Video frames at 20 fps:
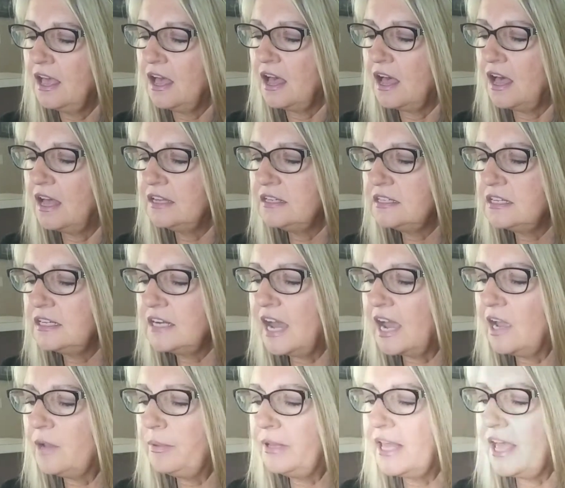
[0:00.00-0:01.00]

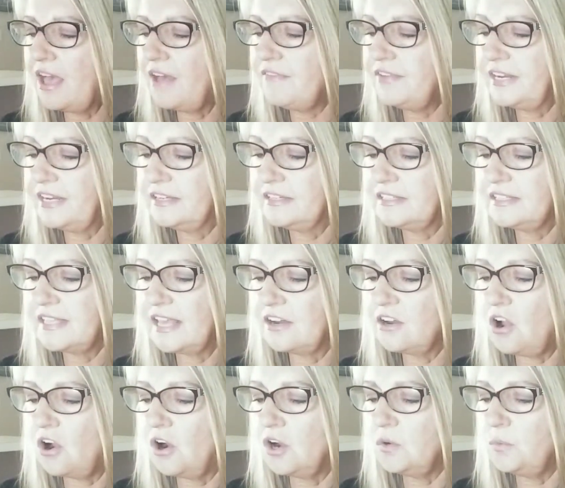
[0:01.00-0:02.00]
Undeniable evidence
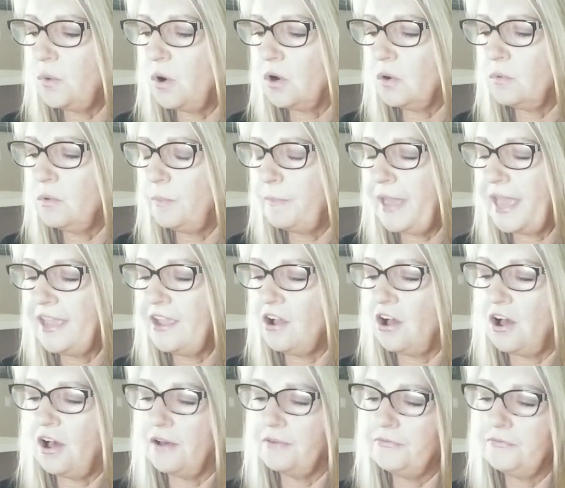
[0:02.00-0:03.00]
that hard work will pay
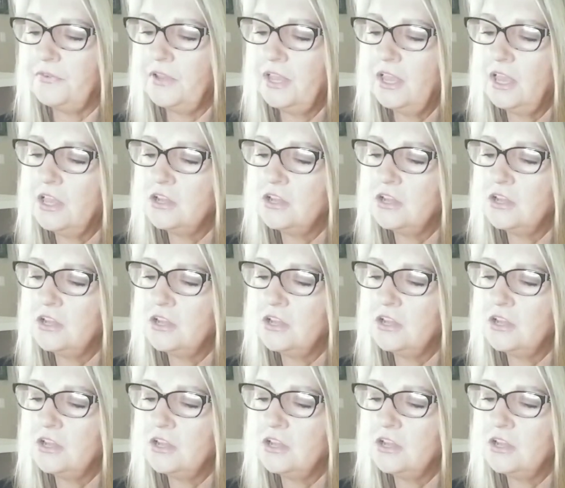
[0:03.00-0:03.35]
off.